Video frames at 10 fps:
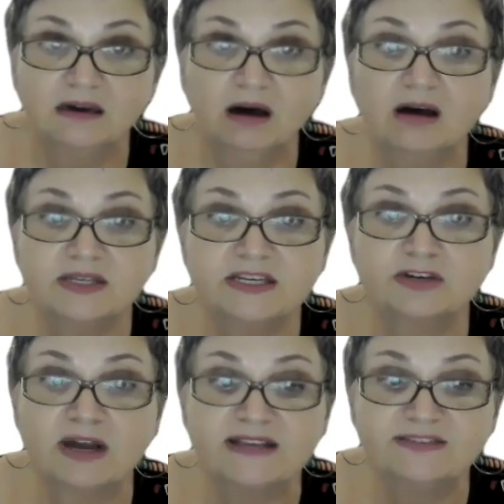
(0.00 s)
are the
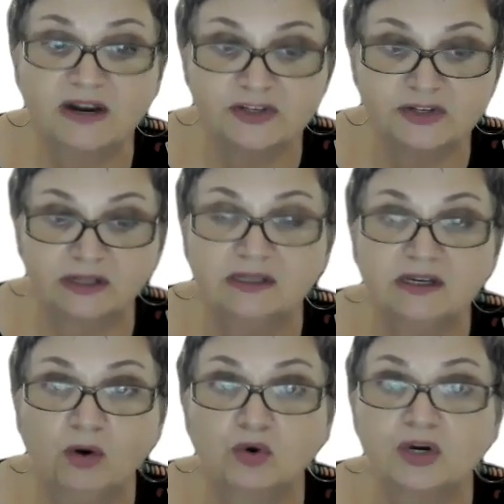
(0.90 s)
transversal
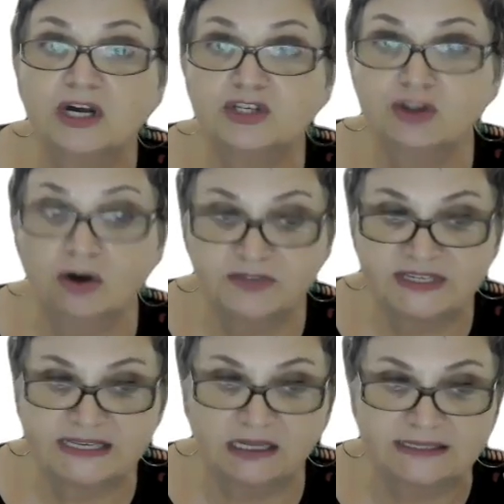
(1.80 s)
or soft
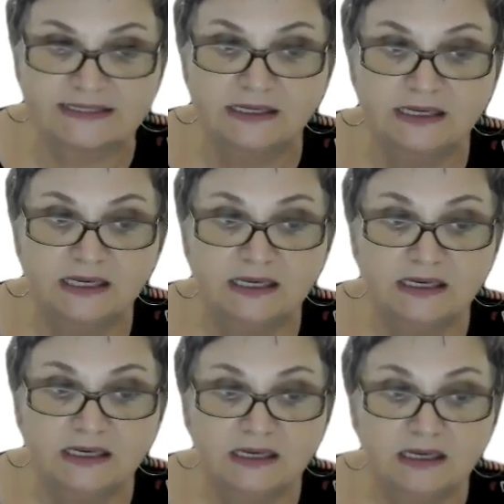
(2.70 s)
skills.
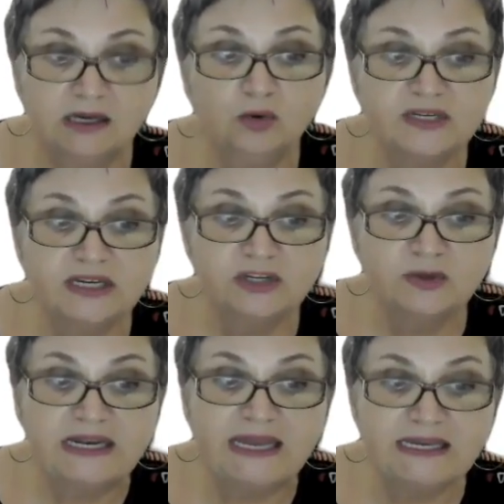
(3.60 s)
According to
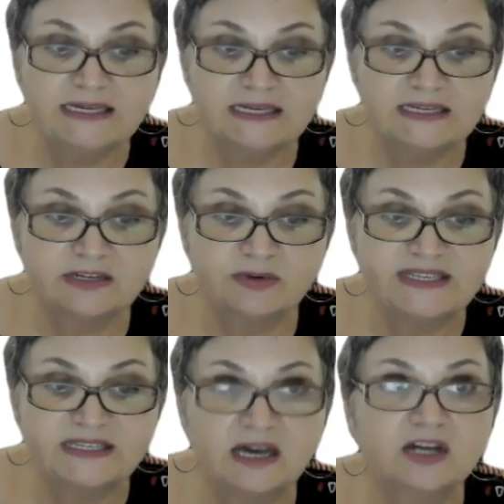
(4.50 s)
the latest
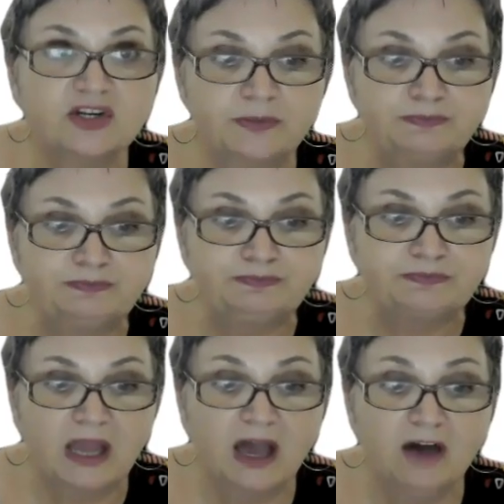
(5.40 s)
research
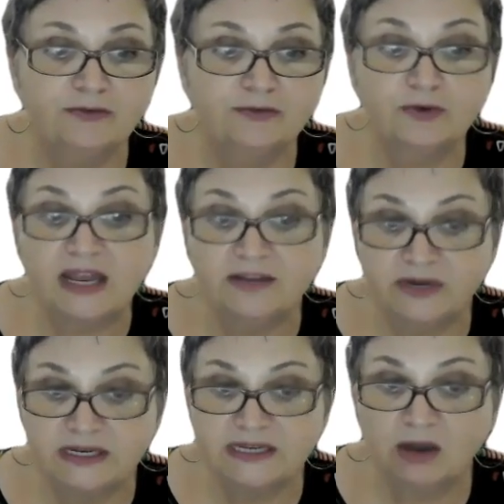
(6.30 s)
of
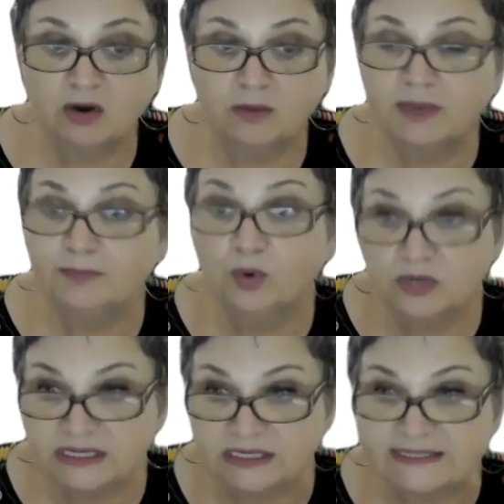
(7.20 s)
relevant economic
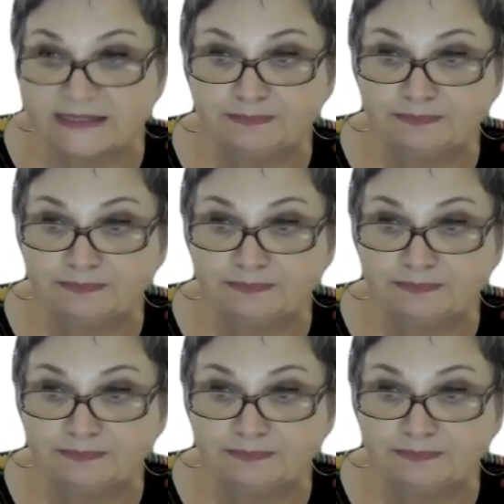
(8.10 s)
portals,